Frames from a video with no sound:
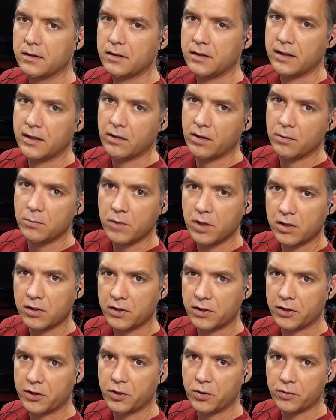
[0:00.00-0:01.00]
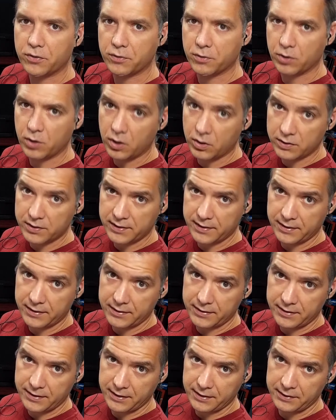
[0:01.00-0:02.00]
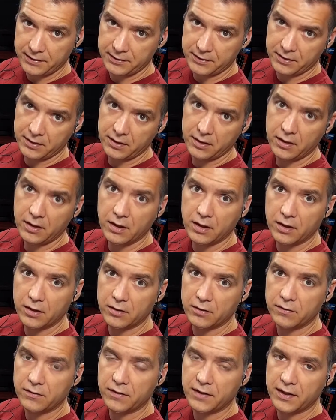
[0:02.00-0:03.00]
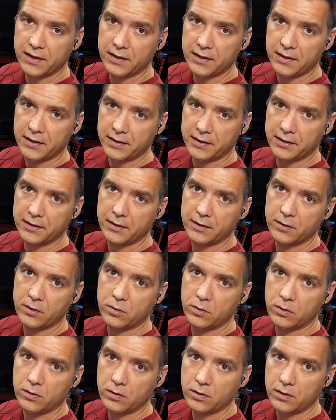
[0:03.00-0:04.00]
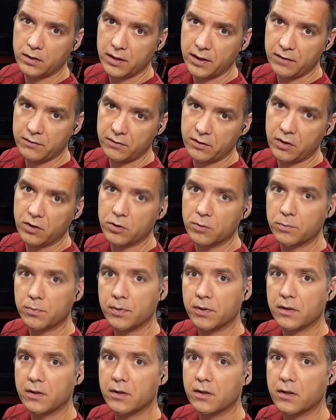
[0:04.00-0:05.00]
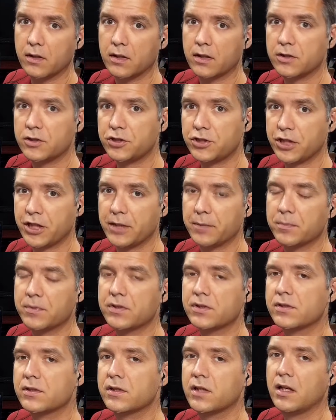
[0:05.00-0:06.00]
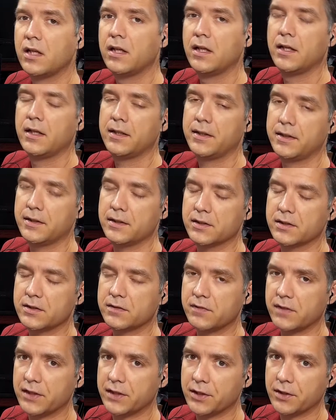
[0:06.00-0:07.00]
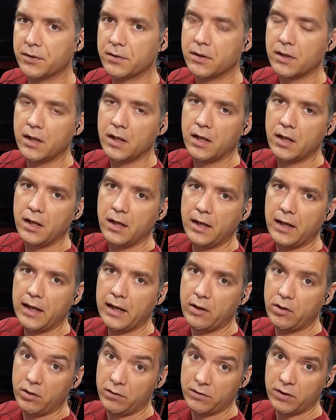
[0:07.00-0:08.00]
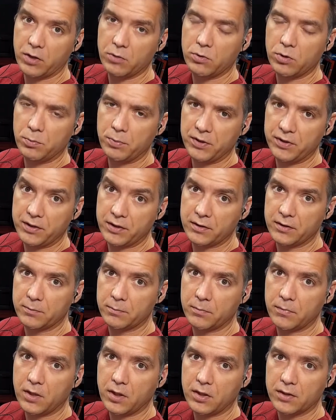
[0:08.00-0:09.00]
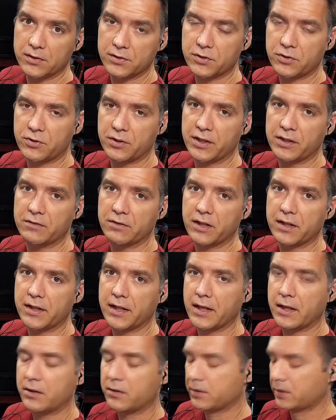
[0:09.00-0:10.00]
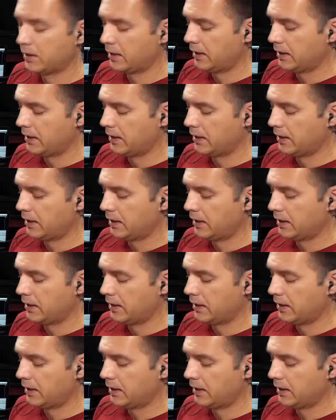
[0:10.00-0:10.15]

Now, I'm not going to go through all 16 of the envelope shapes in this video. However, I will put them on screen right now,